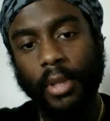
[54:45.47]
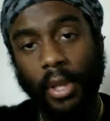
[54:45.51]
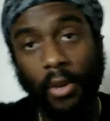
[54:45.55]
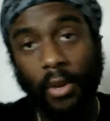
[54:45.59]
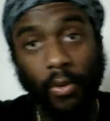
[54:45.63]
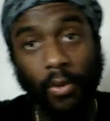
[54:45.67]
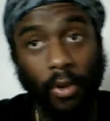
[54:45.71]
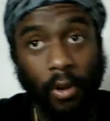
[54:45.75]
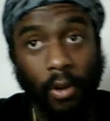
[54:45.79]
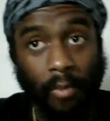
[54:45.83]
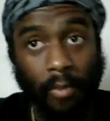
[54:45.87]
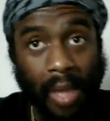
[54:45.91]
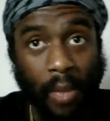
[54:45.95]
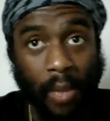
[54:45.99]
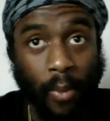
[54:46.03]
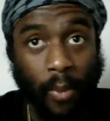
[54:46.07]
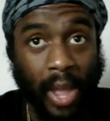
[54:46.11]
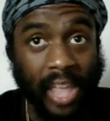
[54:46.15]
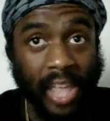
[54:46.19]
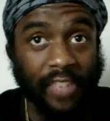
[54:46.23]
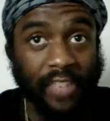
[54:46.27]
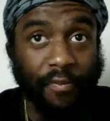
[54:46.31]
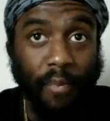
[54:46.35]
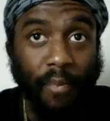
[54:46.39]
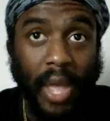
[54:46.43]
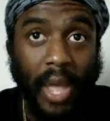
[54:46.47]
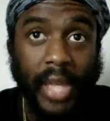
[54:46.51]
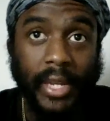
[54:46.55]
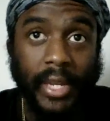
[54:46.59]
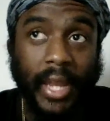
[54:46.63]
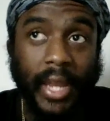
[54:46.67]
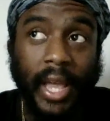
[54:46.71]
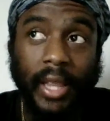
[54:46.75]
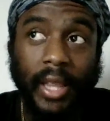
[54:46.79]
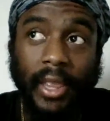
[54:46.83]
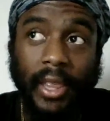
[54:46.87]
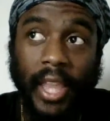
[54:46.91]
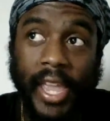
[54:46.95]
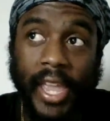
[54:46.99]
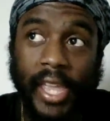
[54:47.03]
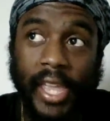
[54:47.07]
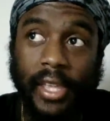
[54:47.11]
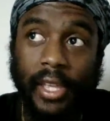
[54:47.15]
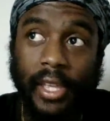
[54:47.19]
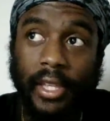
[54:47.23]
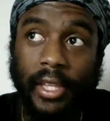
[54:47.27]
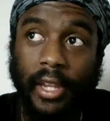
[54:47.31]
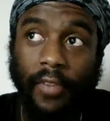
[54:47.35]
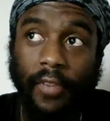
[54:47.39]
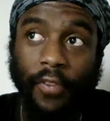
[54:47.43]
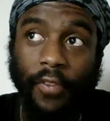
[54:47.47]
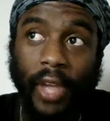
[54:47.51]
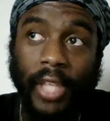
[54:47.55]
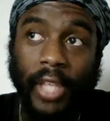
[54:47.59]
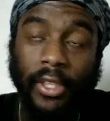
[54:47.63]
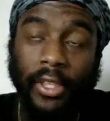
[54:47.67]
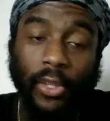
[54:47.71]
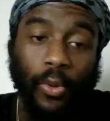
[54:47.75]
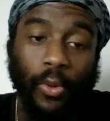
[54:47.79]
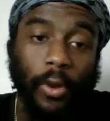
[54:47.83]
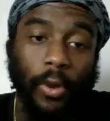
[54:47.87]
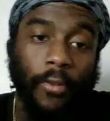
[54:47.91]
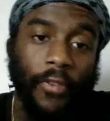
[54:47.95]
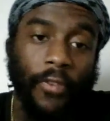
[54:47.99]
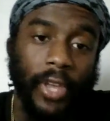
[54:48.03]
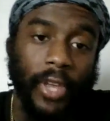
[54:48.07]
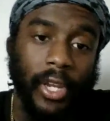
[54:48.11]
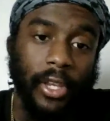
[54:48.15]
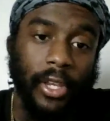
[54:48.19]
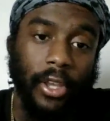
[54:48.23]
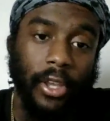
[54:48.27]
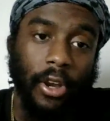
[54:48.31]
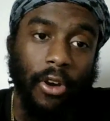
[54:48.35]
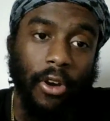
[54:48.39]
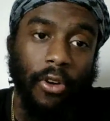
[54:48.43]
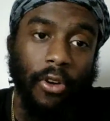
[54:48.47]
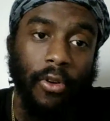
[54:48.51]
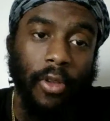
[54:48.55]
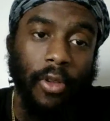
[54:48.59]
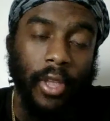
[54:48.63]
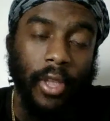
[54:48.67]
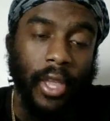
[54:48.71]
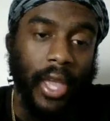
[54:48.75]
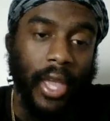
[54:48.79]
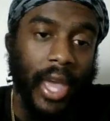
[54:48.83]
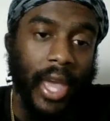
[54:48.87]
Well, my wife might not like it if I do a video